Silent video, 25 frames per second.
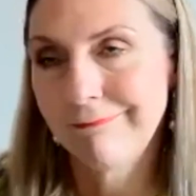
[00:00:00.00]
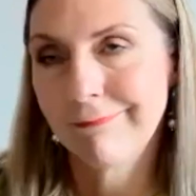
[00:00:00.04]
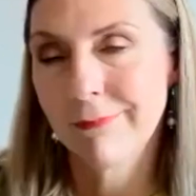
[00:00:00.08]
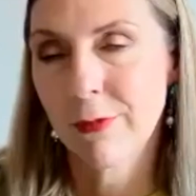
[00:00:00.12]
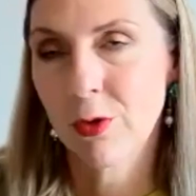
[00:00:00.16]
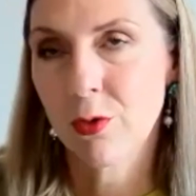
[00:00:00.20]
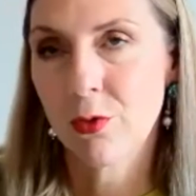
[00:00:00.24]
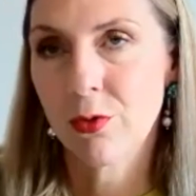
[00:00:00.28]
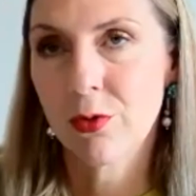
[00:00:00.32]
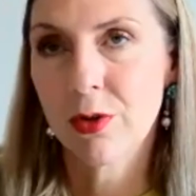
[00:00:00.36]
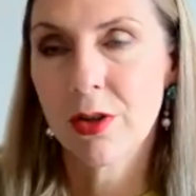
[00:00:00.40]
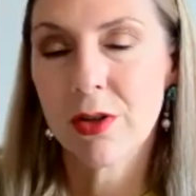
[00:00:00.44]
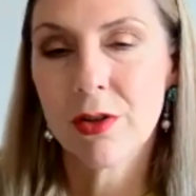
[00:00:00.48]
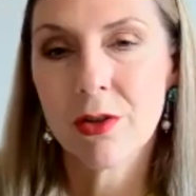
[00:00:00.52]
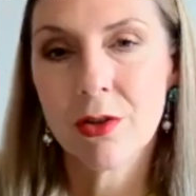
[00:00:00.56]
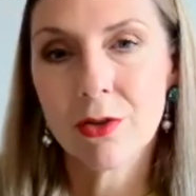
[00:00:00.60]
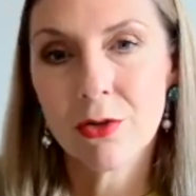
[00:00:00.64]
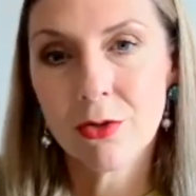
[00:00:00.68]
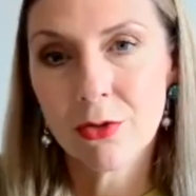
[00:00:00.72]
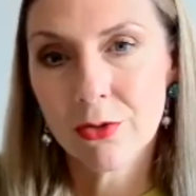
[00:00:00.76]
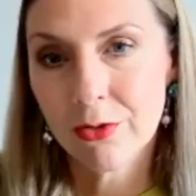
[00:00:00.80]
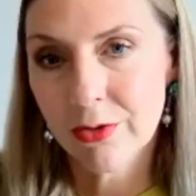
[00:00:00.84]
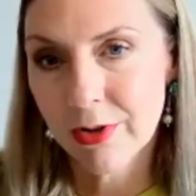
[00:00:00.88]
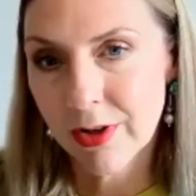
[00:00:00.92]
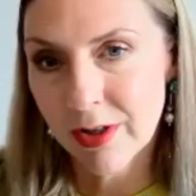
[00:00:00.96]
or
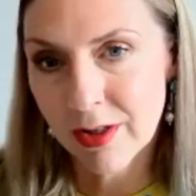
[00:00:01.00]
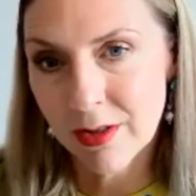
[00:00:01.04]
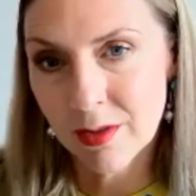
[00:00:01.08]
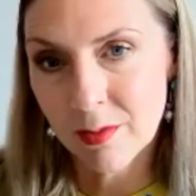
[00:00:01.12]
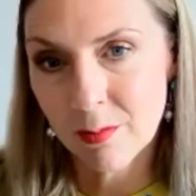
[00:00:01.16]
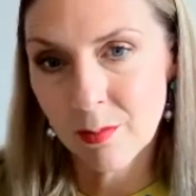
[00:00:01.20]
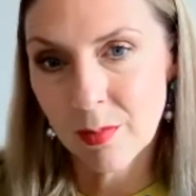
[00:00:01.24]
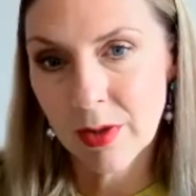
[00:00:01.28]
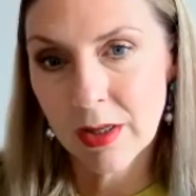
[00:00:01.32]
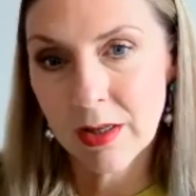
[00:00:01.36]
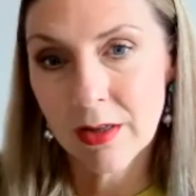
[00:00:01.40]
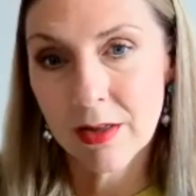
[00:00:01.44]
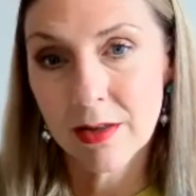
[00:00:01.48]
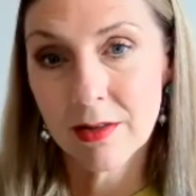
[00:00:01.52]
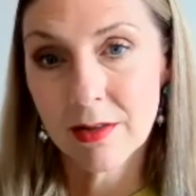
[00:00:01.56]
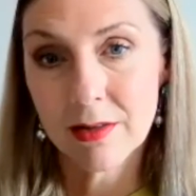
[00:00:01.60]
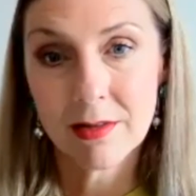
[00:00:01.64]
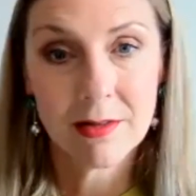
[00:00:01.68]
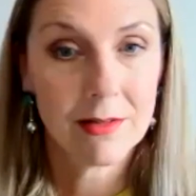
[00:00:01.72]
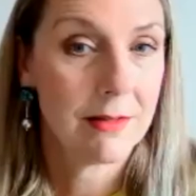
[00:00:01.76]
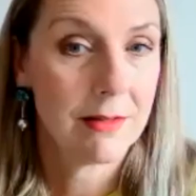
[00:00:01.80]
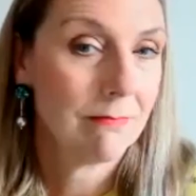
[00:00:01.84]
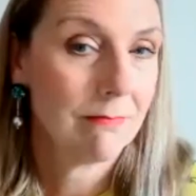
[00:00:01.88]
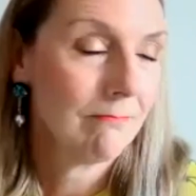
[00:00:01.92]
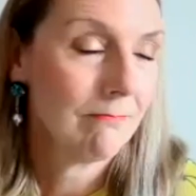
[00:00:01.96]
destroyed
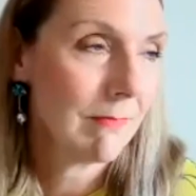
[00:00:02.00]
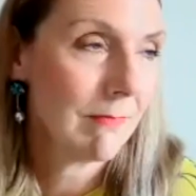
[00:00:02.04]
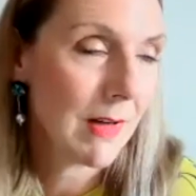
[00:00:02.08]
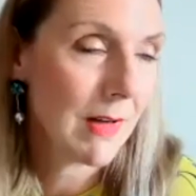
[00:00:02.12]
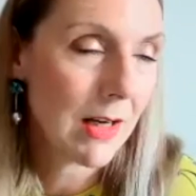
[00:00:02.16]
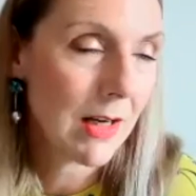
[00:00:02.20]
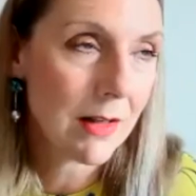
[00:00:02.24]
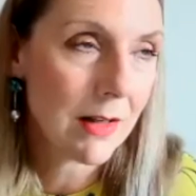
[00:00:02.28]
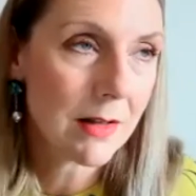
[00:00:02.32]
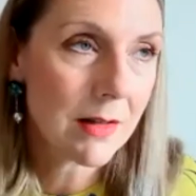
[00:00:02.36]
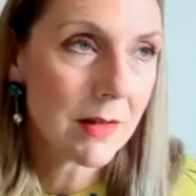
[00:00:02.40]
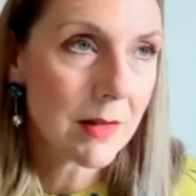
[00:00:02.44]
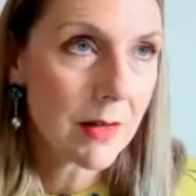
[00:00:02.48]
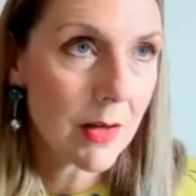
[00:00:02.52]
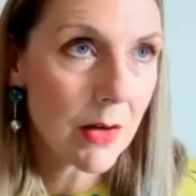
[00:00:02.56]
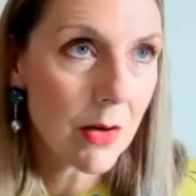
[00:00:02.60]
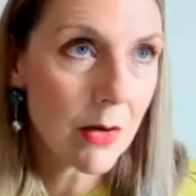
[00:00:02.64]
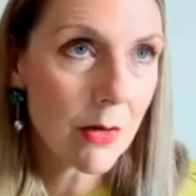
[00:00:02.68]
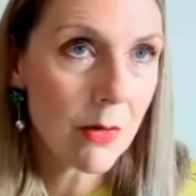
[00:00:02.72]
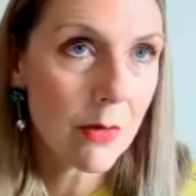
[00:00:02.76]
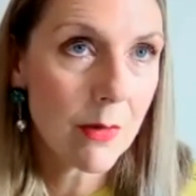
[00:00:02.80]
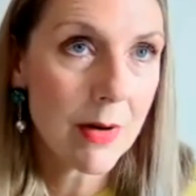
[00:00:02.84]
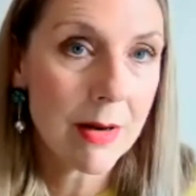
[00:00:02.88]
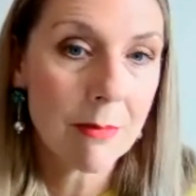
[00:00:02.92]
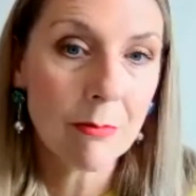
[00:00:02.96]
because it's so
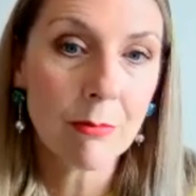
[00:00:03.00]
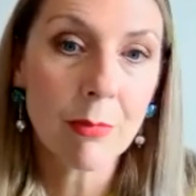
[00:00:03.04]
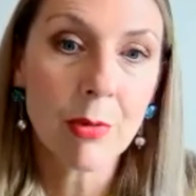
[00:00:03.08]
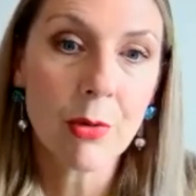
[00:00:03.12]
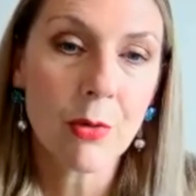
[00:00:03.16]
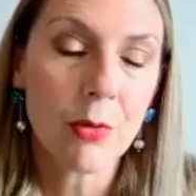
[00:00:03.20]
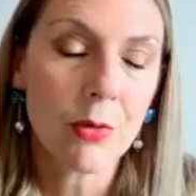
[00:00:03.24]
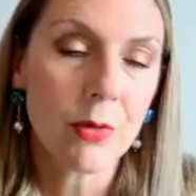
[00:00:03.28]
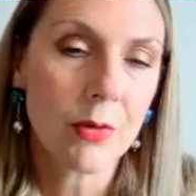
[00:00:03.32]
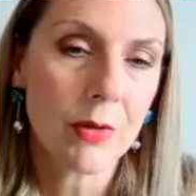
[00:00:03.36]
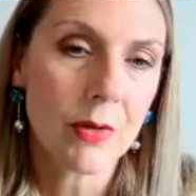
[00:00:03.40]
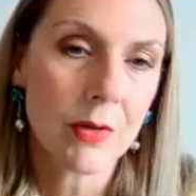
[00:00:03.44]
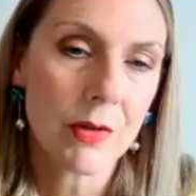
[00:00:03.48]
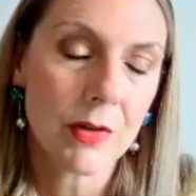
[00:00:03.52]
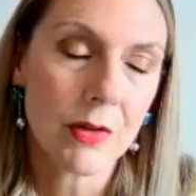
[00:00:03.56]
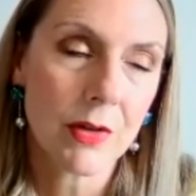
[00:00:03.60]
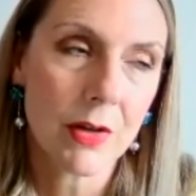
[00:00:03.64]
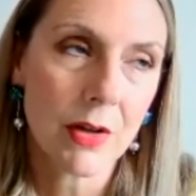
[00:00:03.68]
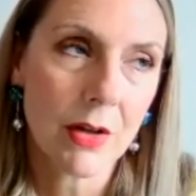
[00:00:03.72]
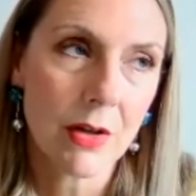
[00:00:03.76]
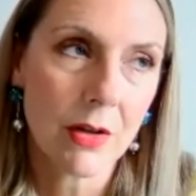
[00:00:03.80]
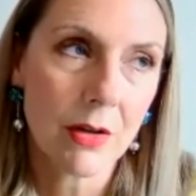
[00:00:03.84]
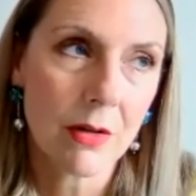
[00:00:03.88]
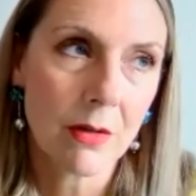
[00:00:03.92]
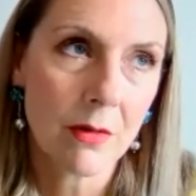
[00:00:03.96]
important
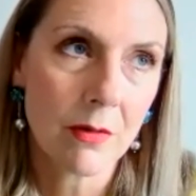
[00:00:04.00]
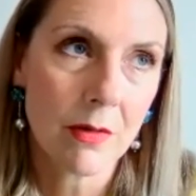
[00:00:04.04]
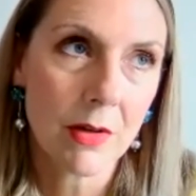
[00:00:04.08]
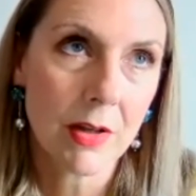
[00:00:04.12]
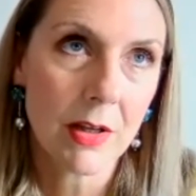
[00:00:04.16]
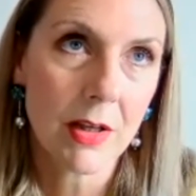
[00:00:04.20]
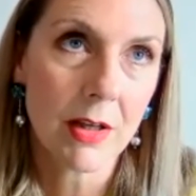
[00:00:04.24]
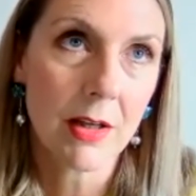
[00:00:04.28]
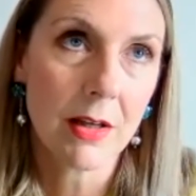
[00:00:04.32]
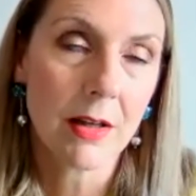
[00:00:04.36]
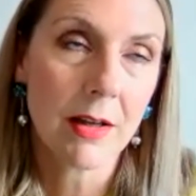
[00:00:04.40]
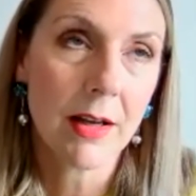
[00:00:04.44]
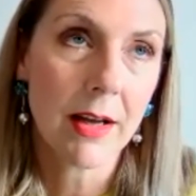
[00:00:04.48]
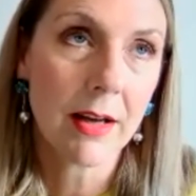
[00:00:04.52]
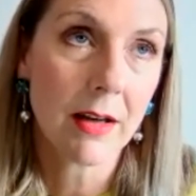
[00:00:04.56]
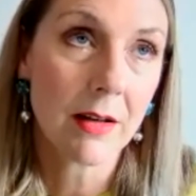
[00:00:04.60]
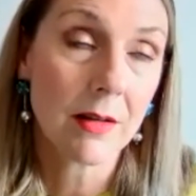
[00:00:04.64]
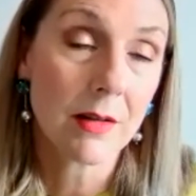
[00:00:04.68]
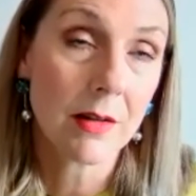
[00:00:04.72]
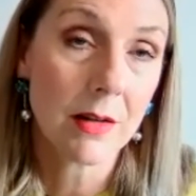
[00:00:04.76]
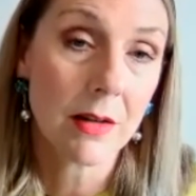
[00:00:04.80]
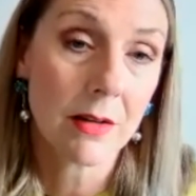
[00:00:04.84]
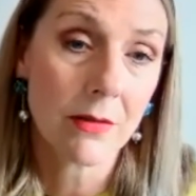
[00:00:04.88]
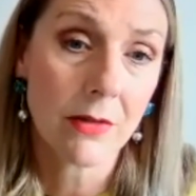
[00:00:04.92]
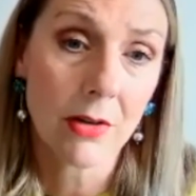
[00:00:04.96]
to the
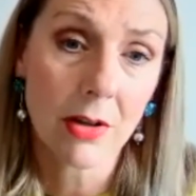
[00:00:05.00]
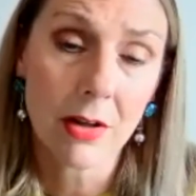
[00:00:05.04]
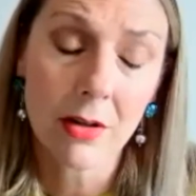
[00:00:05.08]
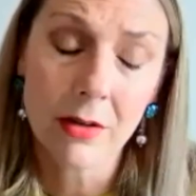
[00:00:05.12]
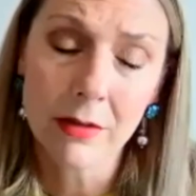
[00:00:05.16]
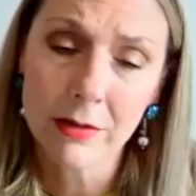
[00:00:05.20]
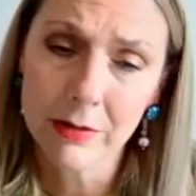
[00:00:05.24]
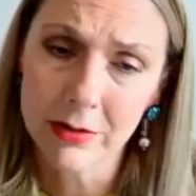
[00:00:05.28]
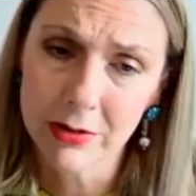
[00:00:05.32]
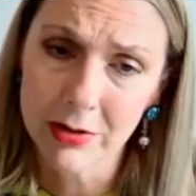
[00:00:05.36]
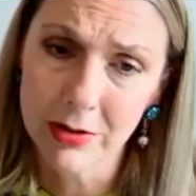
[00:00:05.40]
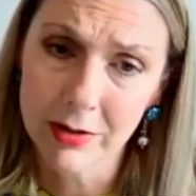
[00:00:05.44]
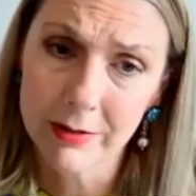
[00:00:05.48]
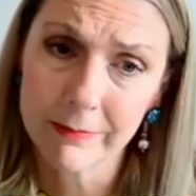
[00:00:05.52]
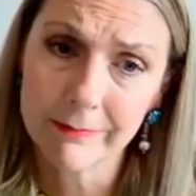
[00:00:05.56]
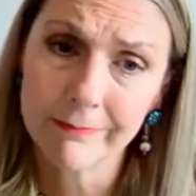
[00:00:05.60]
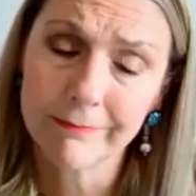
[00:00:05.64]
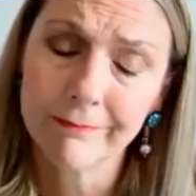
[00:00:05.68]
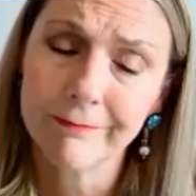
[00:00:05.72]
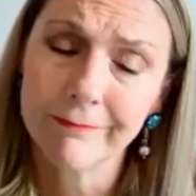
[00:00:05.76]
legacy of a culture.